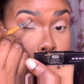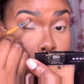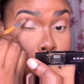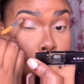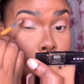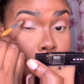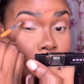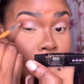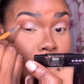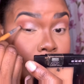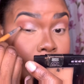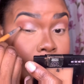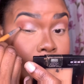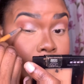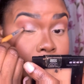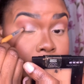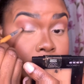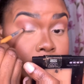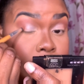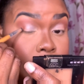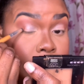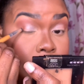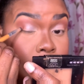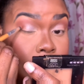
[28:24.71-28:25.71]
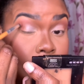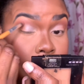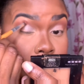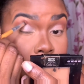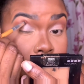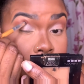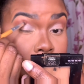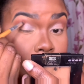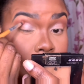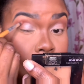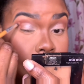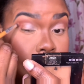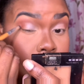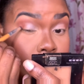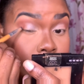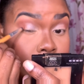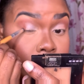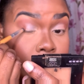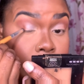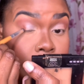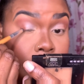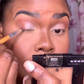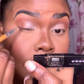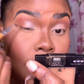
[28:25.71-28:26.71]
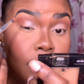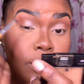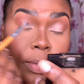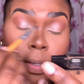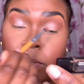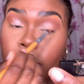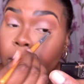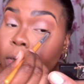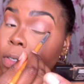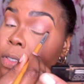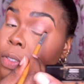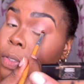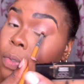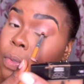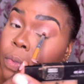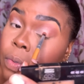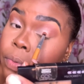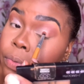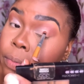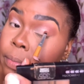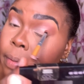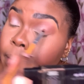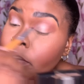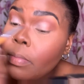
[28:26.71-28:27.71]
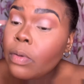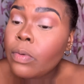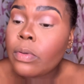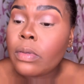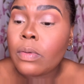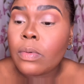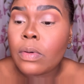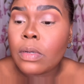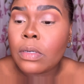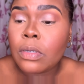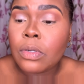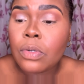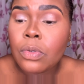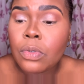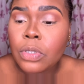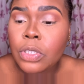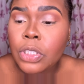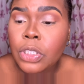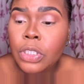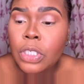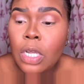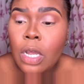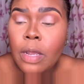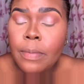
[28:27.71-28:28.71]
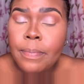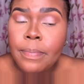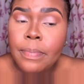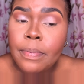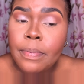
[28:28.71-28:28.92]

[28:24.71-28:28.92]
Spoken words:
blend. And we want remember we want no sharp